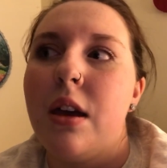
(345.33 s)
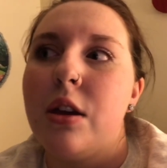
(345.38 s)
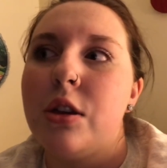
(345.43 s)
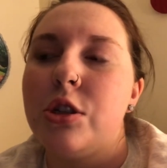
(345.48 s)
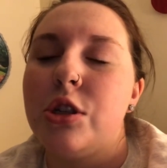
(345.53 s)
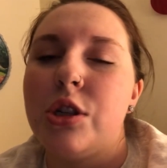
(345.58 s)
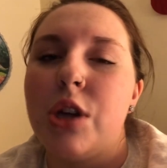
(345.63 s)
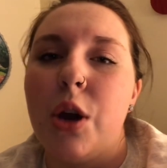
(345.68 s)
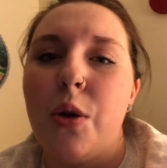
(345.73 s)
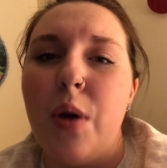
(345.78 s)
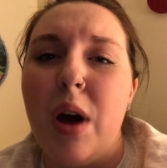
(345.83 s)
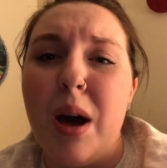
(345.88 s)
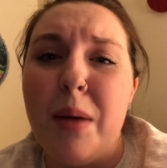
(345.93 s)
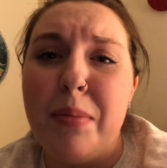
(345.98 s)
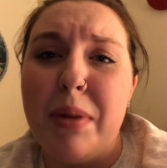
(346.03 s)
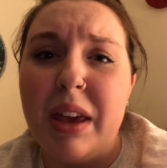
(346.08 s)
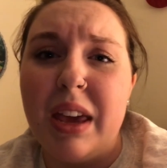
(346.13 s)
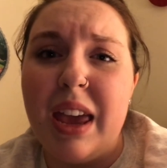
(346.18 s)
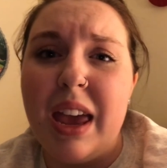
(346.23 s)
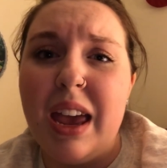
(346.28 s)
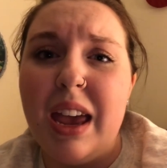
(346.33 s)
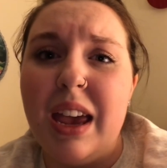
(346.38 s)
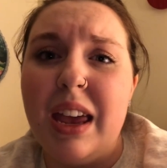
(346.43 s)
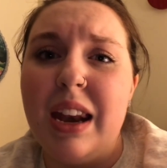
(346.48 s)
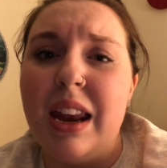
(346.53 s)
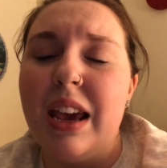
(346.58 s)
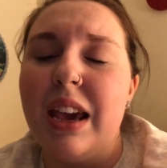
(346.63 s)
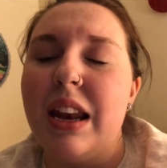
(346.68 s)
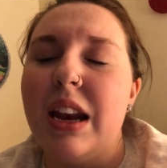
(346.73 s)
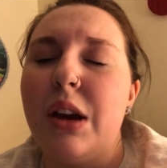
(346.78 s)
show up
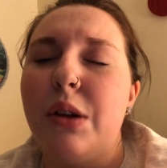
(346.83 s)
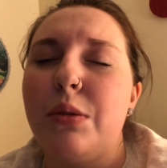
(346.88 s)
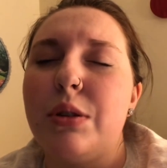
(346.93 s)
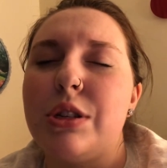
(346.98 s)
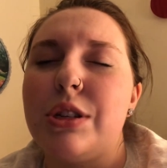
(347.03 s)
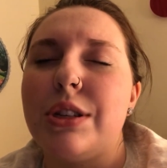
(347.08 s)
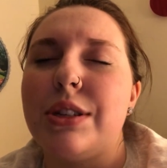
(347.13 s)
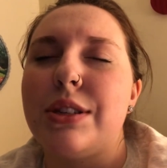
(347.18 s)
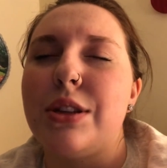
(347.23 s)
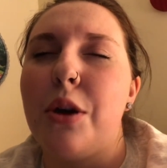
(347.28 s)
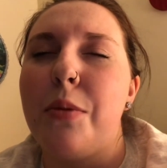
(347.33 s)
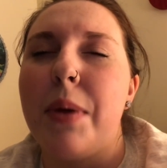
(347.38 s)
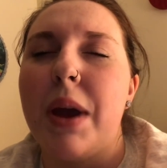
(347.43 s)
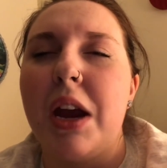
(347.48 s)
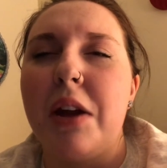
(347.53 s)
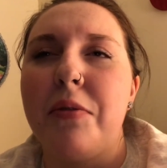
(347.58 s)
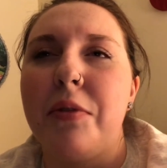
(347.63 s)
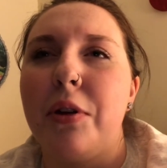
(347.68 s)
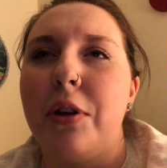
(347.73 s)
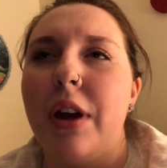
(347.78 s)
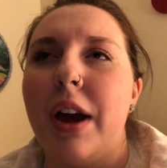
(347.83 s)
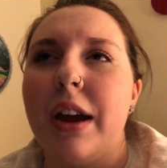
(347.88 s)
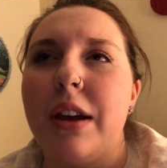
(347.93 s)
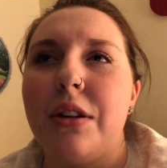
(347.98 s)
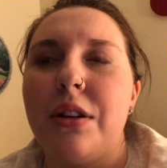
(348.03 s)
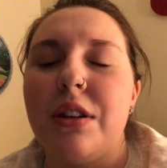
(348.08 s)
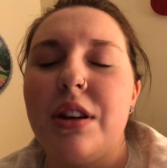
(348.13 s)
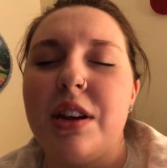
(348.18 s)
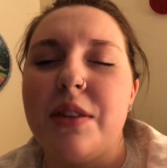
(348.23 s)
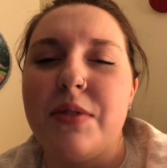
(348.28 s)
again, and it was just so painful. I
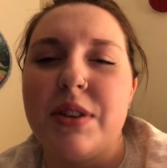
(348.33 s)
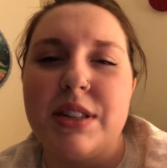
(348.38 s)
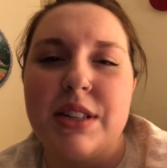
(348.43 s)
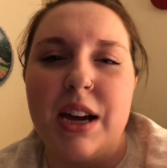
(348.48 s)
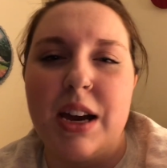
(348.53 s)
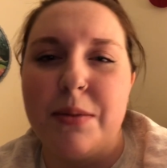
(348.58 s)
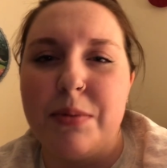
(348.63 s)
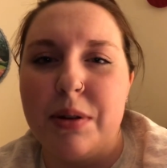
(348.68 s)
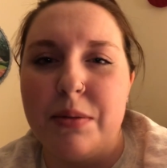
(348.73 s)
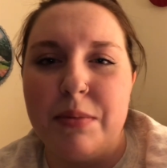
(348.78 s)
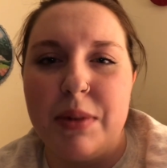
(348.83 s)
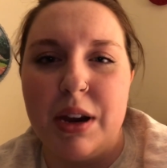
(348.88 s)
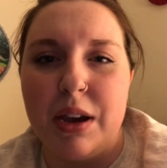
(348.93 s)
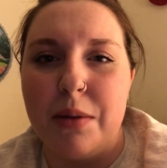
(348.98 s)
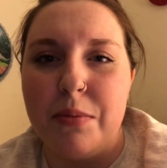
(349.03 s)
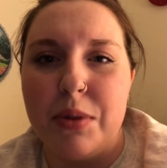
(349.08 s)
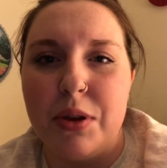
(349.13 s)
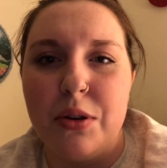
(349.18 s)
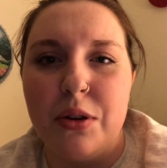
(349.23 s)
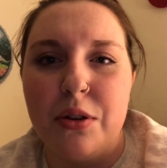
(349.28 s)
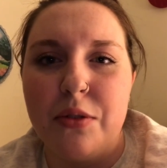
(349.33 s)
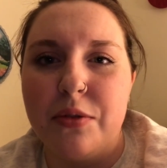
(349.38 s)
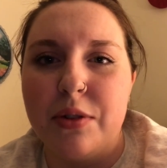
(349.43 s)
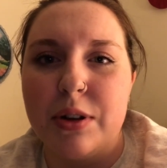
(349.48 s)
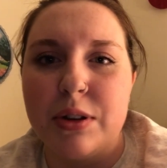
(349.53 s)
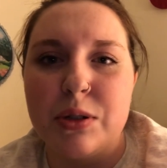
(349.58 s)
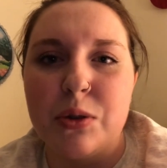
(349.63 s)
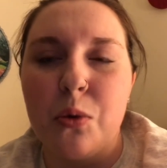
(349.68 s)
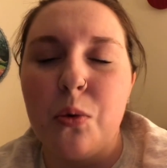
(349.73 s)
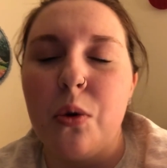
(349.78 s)
couldn't even type on my computer
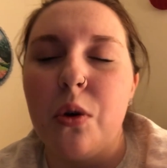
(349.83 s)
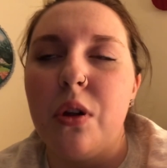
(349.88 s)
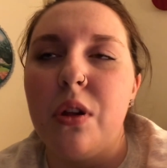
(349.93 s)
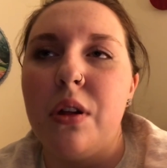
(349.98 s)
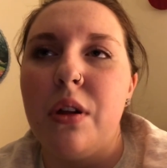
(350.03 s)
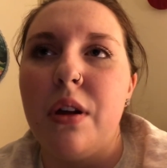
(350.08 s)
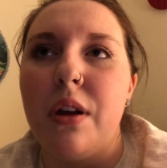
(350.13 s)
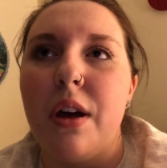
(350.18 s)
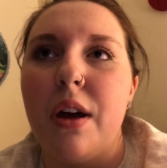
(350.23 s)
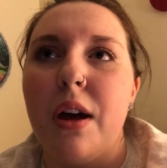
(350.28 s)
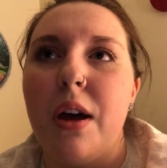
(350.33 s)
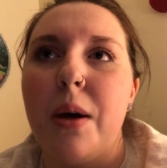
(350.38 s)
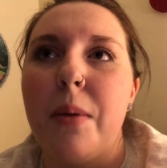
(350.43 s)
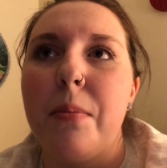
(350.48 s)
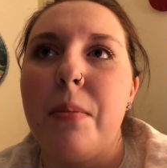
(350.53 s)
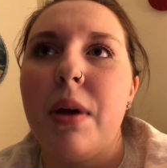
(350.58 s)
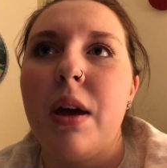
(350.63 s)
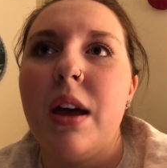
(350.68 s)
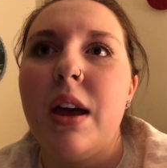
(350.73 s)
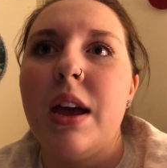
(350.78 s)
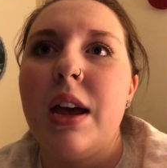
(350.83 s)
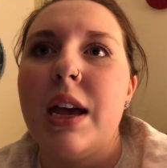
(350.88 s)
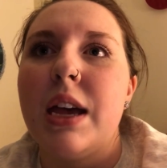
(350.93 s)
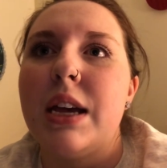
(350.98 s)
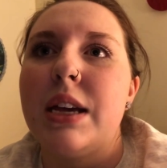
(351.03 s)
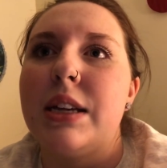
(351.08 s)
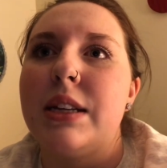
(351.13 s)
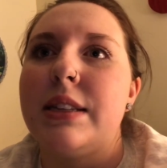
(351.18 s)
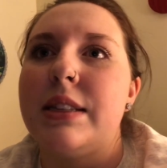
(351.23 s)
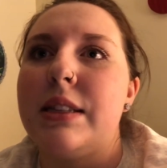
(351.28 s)
for school.
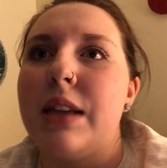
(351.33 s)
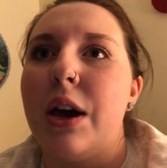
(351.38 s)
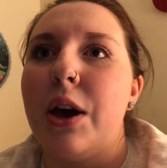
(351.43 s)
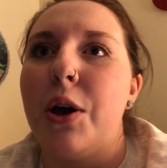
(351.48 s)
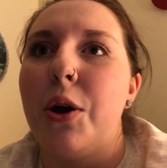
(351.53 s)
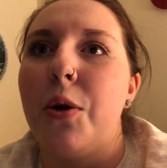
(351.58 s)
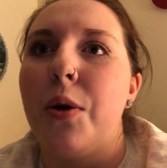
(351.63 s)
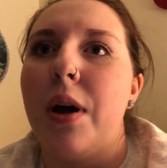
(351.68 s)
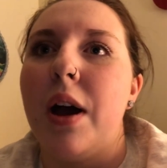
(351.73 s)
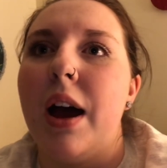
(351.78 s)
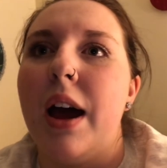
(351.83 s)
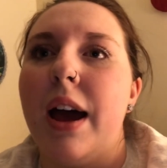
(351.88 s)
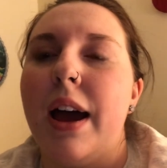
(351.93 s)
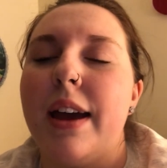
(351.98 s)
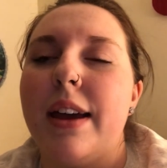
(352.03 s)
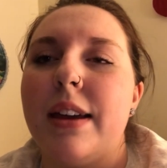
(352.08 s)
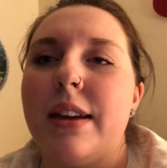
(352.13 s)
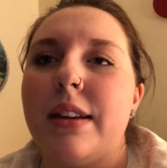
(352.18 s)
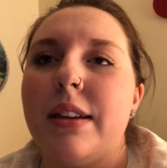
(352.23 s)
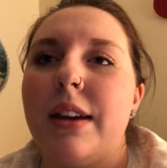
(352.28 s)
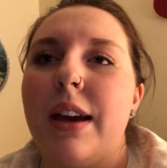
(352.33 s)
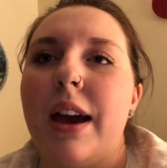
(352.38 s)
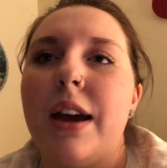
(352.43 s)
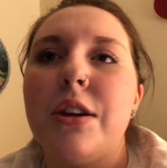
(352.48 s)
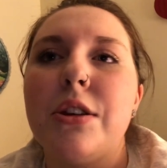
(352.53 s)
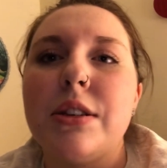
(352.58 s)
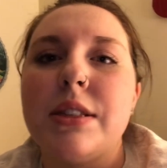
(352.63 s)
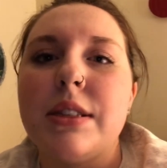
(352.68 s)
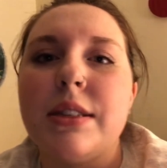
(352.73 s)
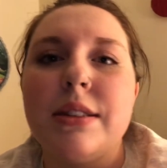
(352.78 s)
So I
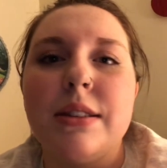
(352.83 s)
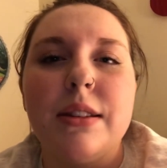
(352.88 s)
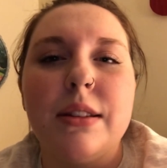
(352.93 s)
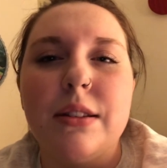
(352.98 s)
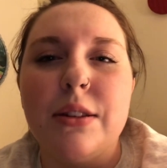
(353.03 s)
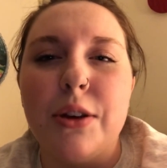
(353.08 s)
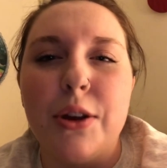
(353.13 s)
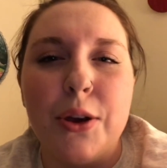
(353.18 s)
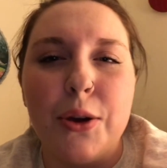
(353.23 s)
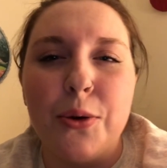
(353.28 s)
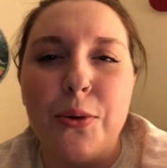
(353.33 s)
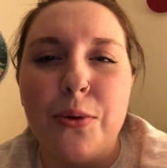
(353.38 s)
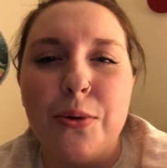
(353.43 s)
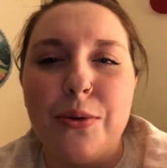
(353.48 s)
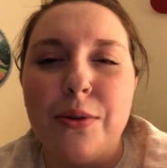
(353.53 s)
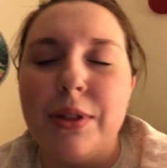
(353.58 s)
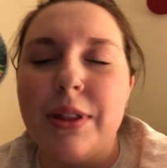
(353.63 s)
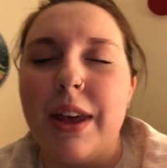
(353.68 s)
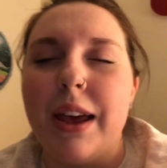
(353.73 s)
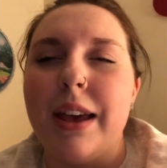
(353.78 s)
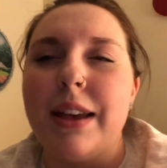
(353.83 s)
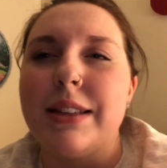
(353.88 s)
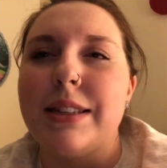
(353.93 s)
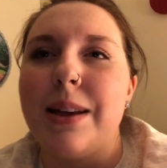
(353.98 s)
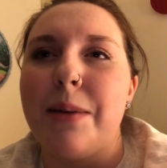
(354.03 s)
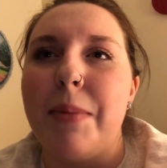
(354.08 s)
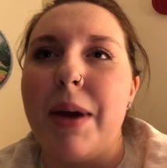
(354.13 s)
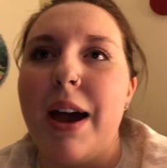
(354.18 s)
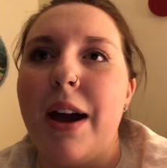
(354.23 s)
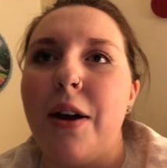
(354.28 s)
just knew that
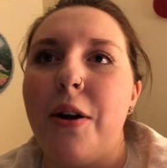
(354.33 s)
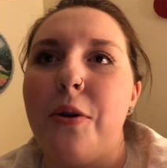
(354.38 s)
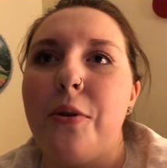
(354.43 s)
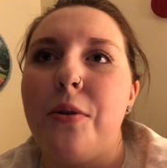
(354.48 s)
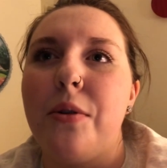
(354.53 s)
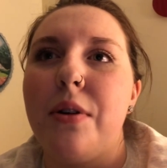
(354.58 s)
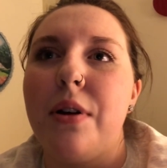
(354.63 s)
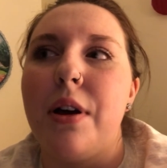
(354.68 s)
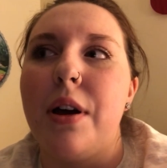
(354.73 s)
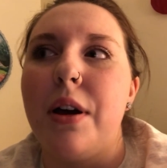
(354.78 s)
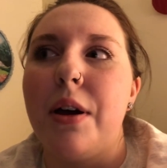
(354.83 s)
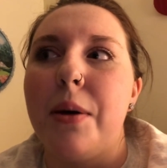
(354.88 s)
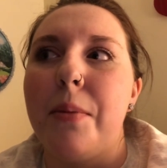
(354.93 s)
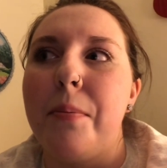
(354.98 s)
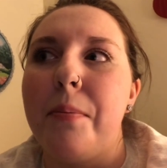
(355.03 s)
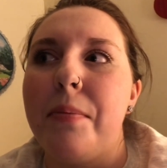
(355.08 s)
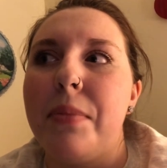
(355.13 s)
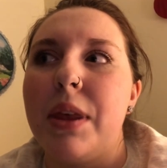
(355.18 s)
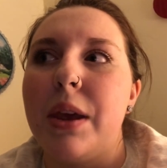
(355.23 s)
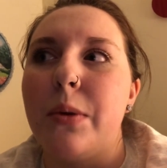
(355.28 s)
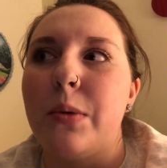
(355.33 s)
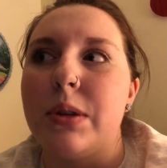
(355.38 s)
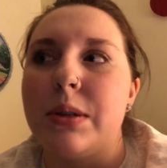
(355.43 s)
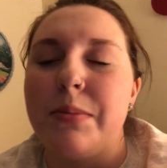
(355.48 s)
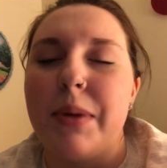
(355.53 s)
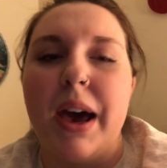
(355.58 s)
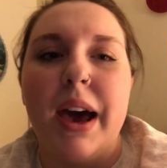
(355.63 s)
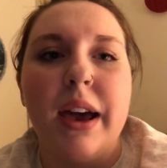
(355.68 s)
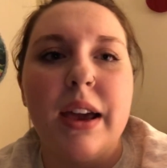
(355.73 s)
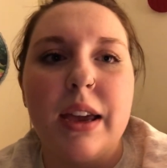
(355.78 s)
somehow it was
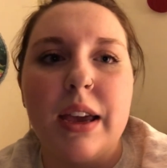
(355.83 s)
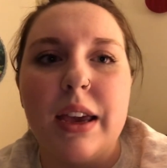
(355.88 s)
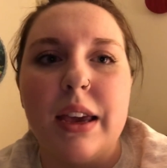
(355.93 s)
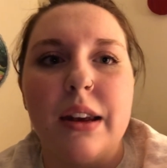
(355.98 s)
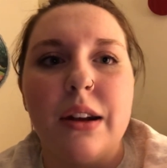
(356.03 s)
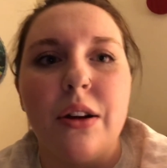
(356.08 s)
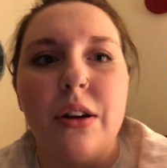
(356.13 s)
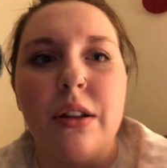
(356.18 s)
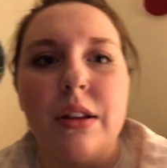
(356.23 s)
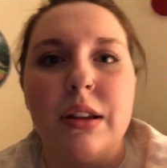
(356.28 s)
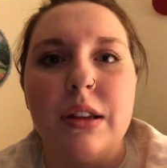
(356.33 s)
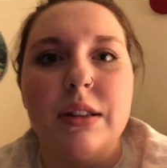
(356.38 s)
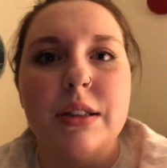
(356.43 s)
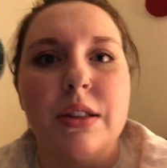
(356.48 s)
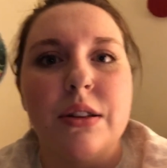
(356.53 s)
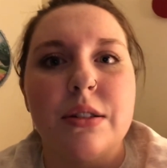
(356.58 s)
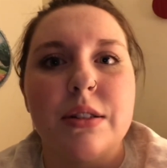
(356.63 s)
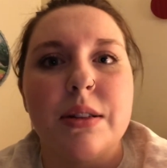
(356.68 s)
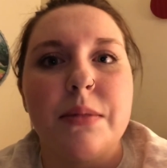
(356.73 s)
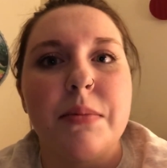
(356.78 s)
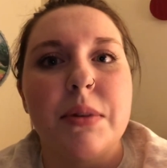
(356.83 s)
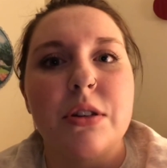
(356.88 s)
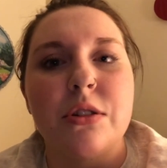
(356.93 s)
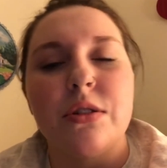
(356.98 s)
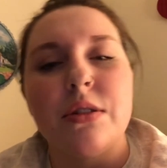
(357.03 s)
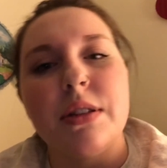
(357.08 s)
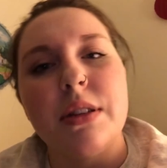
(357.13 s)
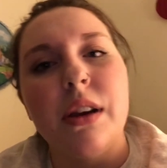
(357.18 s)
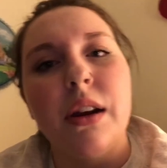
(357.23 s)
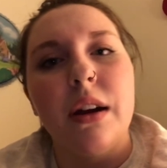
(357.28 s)
back, and I'll insert some
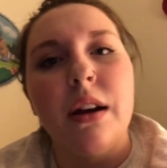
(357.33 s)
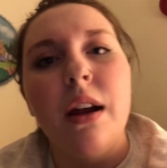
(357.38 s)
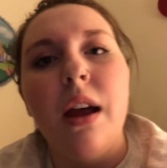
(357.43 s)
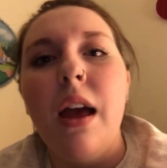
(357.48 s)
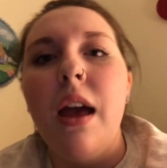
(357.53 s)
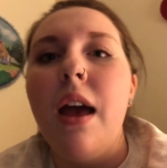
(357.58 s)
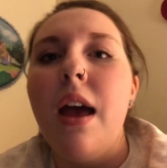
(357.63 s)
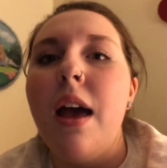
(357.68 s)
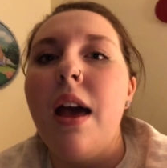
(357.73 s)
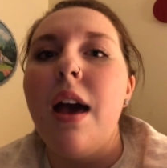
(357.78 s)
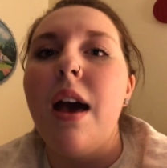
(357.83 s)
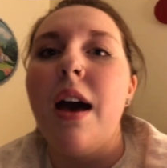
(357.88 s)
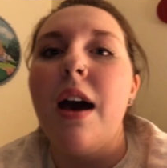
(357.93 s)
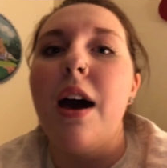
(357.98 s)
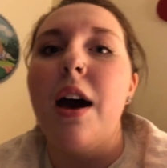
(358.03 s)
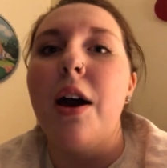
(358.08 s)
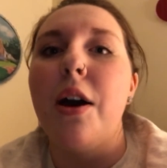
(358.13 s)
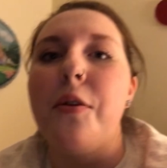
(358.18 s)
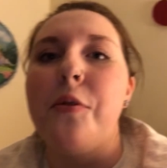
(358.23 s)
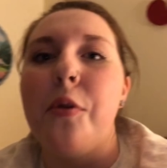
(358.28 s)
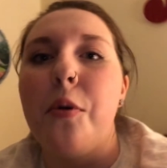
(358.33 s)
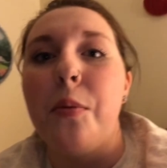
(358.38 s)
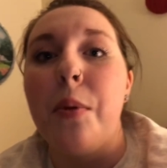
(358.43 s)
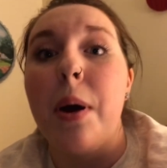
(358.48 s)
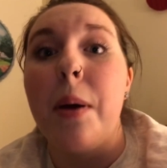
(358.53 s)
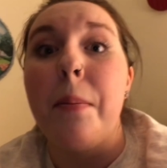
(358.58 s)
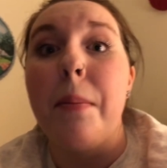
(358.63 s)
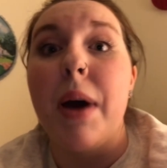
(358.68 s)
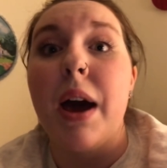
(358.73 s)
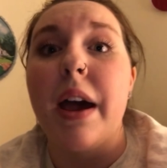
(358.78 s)
pictures here of
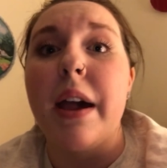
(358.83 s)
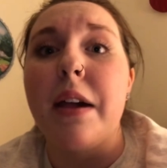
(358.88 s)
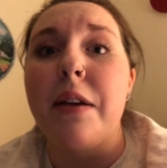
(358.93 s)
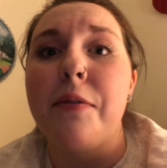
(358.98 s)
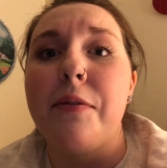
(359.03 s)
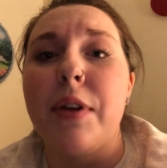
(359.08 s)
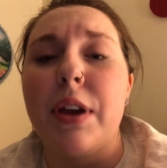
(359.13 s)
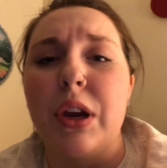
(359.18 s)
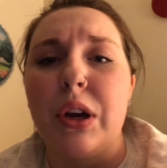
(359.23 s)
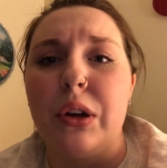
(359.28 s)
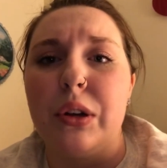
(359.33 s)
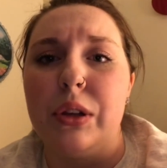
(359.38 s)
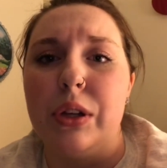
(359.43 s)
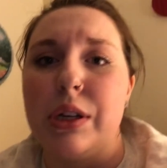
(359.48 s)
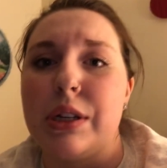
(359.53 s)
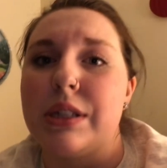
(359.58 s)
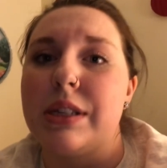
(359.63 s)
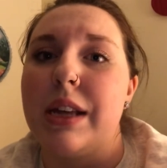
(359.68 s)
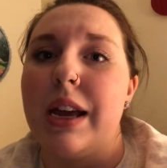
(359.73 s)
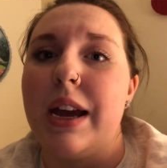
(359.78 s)
what my finger looked